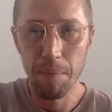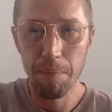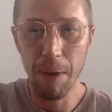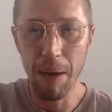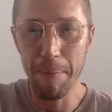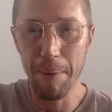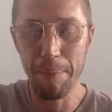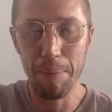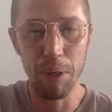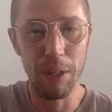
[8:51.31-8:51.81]

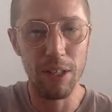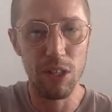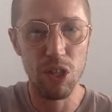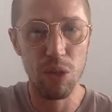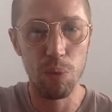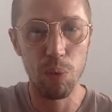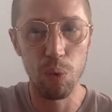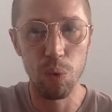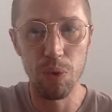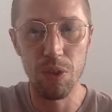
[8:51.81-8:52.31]
maybe put it
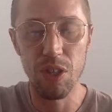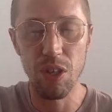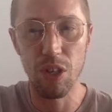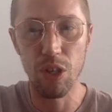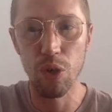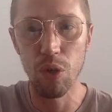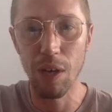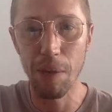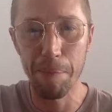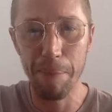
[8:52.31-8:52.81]
towards a
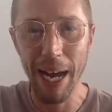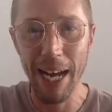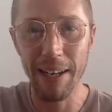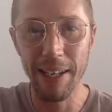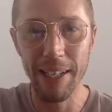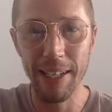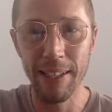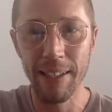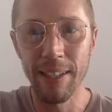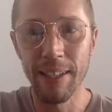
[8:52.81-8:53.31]

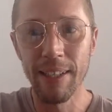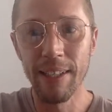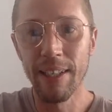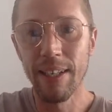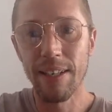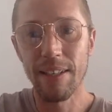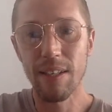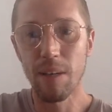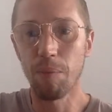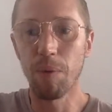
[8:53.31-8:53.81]
Koulibaly,
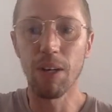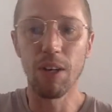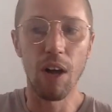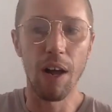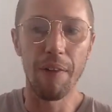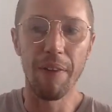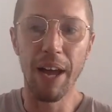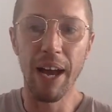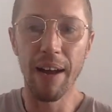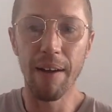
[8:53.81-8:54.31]
someone
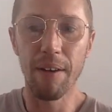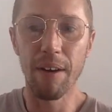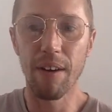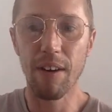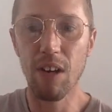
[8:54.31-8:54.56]
like that.